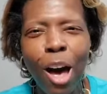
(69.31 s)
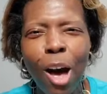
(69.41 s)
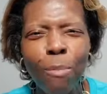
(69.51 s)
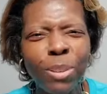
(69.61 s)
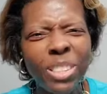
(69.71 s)

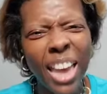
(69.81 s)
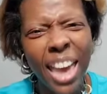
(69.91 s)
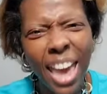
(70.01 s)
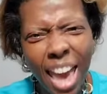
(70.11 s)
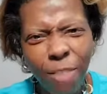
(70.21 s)
almost
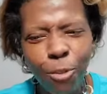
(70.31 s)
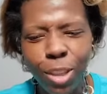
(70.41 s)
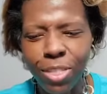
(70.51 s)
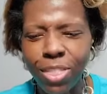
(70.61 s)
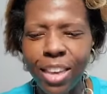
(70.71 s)

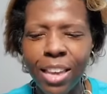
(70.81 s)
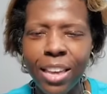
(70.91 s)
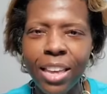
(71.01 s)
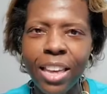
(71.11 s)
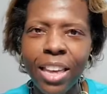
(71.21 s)
everything